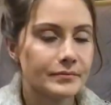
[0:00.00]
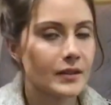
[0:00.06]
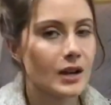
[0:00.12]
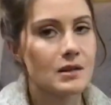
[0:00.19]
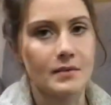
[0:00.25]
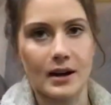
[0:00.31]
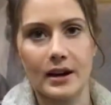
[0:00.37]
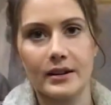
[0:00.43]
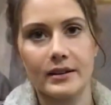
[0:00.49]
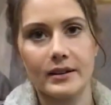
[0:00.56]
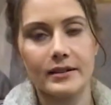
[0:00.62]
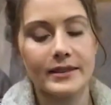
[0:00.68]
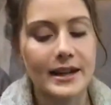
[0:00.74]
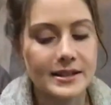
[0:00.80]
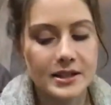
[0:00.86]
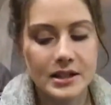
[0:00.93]
Come on,
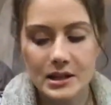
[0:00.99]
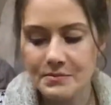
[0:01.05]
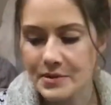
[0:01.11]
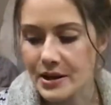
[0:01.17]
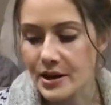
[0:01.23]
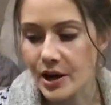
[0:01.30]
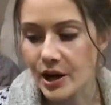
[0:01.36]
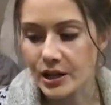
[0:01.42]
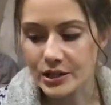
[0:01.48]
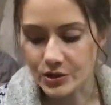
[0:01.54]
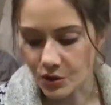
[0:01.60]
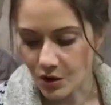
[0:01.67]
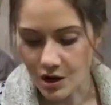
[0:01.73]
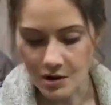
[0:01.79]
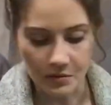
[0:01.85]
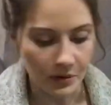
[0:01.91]
that's gonna be
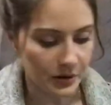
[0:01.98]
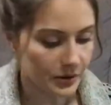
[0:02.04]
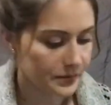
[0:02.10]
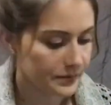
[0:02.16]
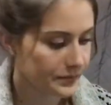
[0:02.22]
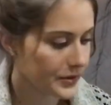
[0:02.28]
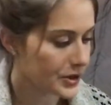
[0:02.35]
adorable.